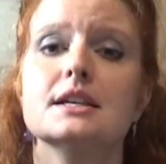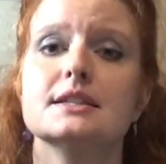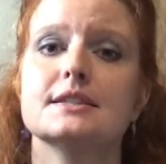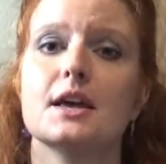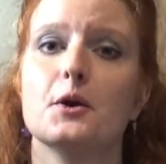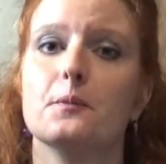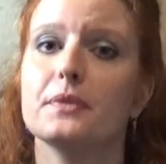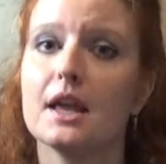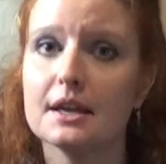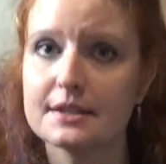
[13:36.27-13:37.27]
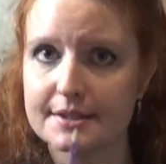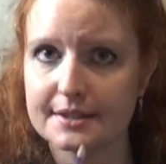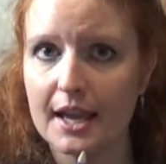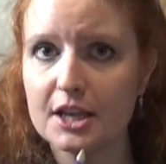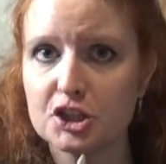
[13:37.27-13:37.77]
So
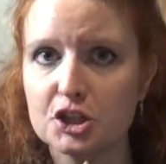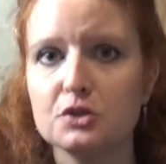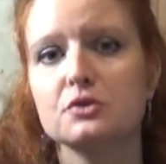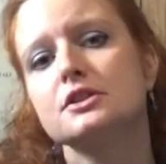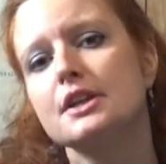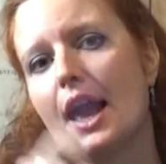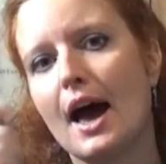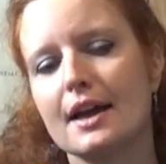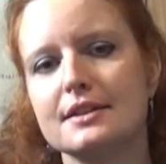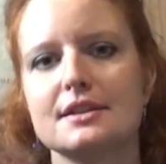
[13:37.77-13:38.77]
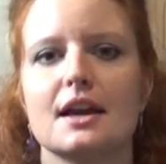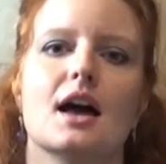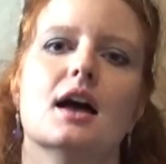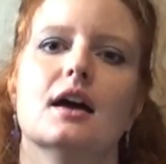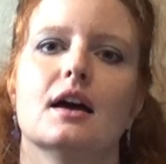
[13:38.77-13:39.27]
stay tuned, and
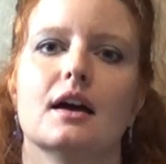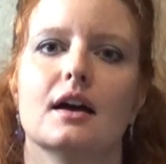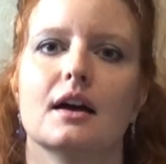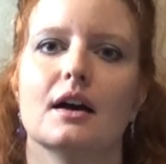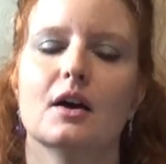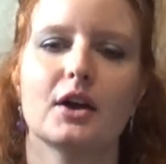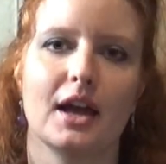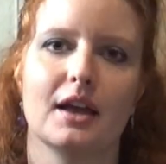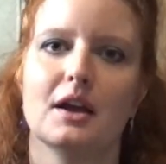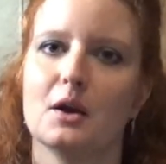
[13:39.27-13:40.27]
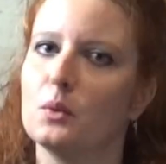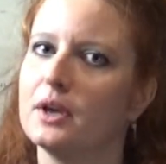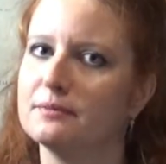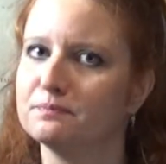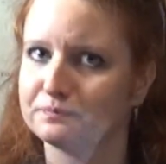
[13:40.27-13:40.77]
okay, we